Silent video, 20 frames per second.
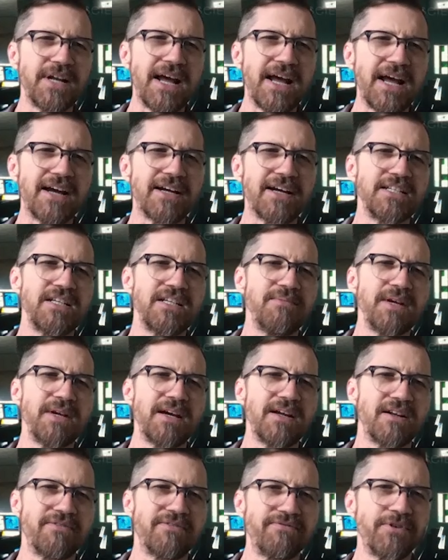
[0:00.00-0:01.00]
academia
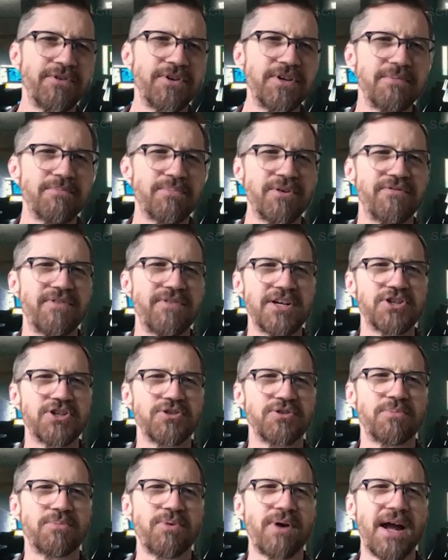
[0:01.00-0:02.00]
and a foot in
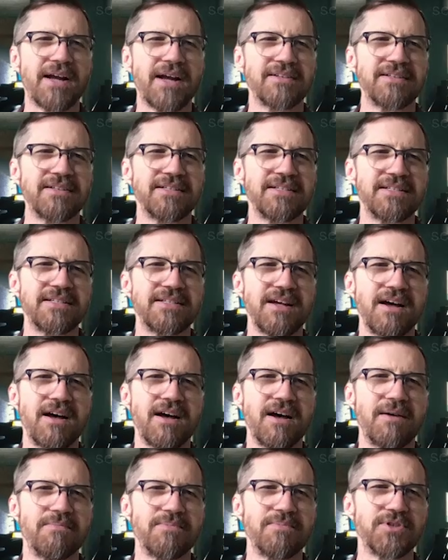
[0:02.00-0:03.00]
professional practice,
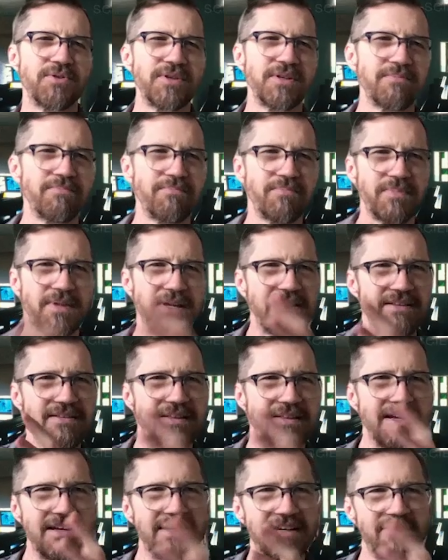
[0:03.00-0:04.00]
so that
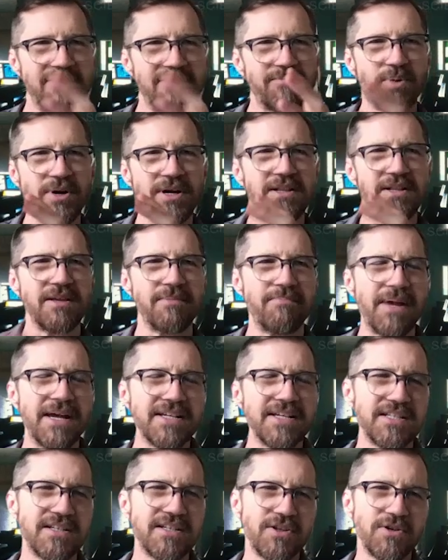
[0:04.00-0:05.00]
they kind of bring the
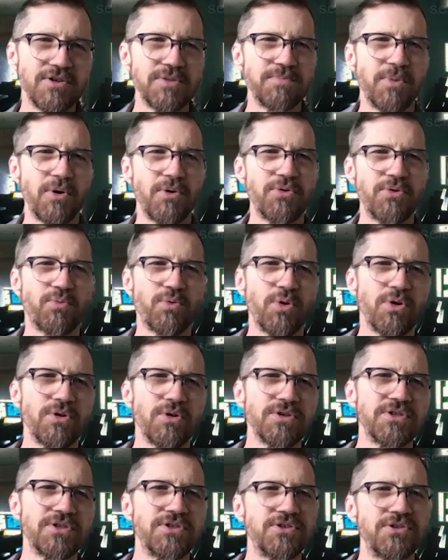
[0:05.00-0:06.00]
best of those both
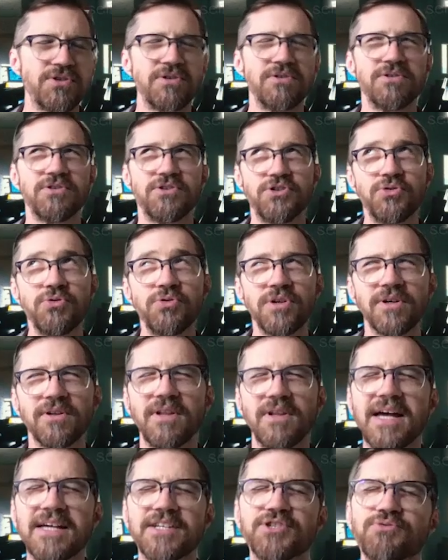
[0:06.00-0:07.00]
worlds to the
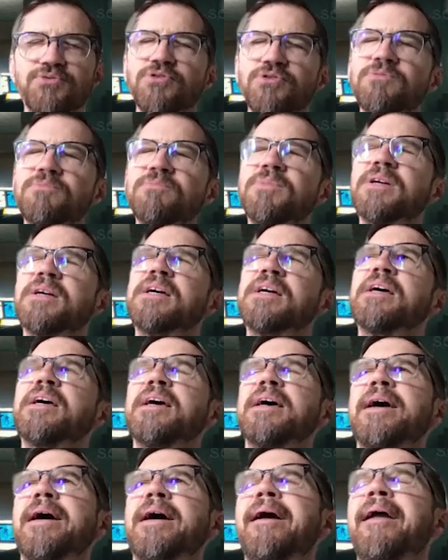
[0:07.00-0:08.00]
classroom.
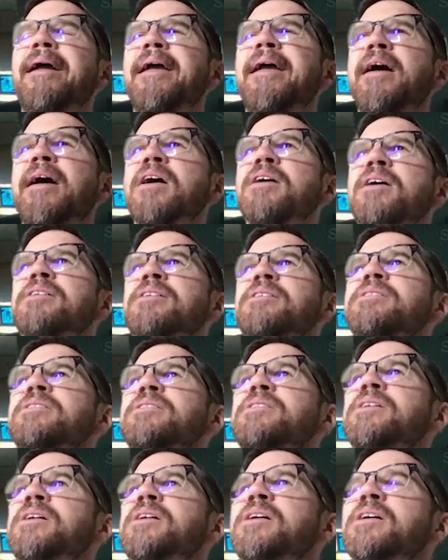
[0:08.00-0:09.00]
And